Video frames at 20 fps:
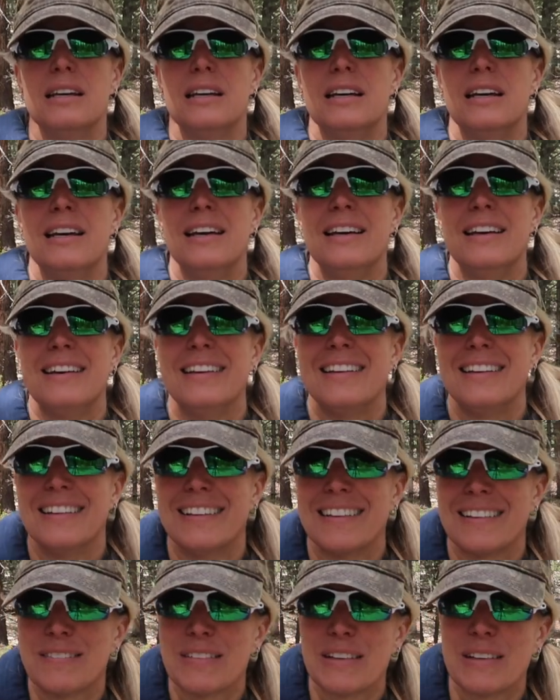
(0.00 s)
I'm
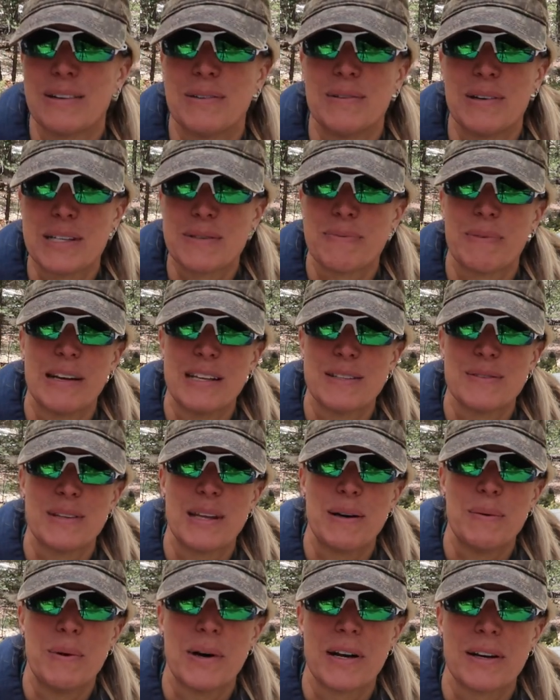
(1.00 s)
gonna go wash my hands with
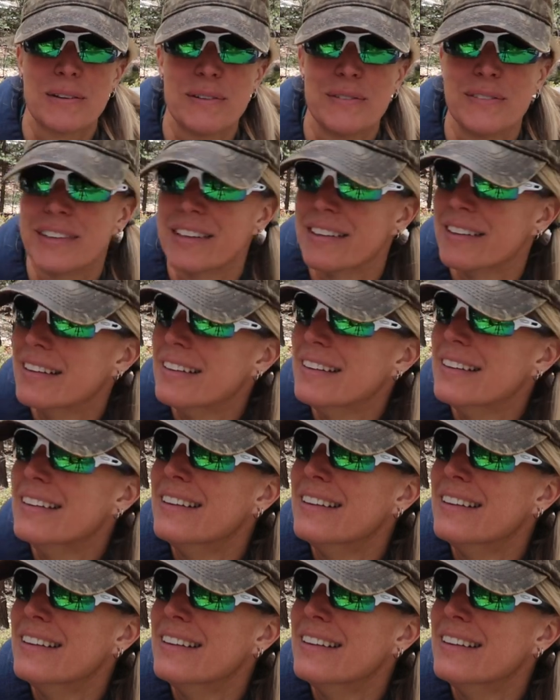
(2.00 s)
that water over there.